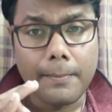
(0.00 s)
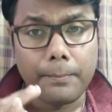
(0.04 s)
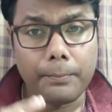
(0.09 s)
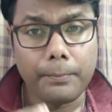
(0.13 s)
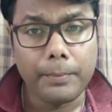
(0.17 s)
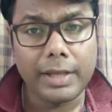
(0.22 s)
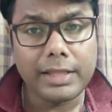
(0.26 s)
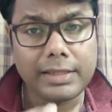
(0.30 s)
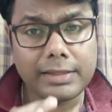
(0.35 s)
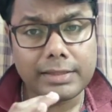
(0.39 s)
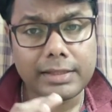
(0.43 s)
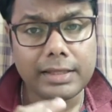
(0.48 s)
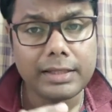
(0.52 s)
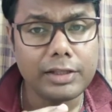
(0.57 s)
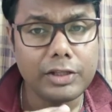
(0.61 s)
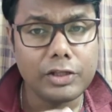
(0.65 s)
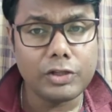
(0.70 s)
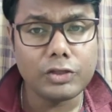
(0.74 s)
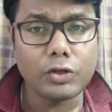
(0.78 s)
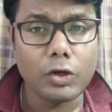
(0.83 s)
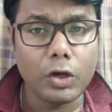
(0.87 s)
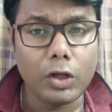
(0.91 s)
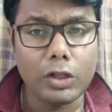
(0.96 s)

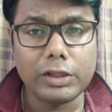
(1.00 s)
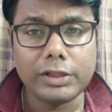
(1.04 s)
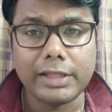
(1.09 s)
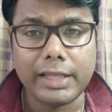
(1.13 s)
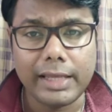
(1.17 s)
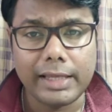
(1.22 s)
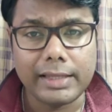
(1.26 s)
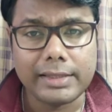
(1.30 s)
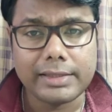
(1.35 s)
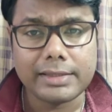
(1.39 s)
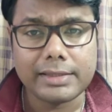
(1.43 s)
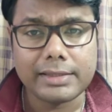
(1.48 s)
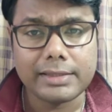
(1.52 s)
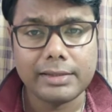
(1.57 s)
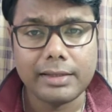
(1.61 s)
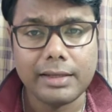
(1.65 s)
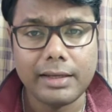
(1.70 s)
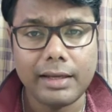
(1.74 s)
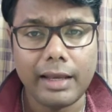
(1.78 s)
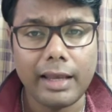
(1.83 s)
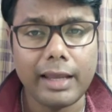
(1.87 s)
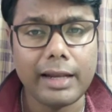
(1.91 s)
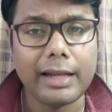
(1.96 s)
Mention these all things
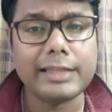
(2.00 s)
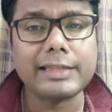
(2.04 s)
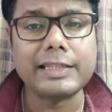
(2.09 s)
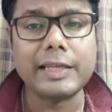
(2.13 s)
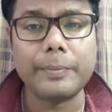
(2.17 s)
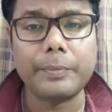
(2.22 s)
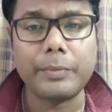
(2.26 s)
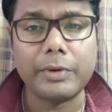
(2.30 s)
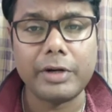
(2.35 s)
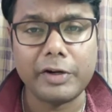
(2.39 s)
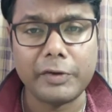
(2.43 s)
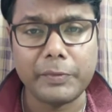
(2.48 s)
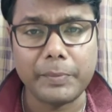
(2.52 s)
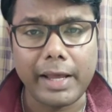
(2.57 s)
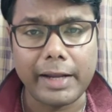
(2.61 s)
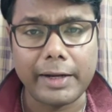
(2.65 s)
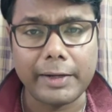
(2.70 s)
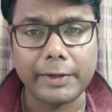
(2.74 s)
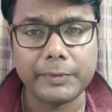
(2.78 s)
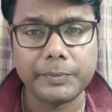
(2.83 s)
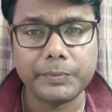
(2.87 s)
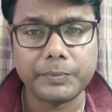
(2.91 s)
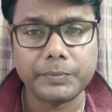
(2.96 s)
in a separate
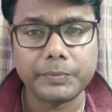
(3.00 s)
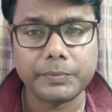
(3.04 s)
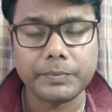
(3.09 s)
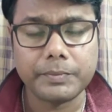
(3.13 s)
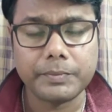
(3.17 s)
manner.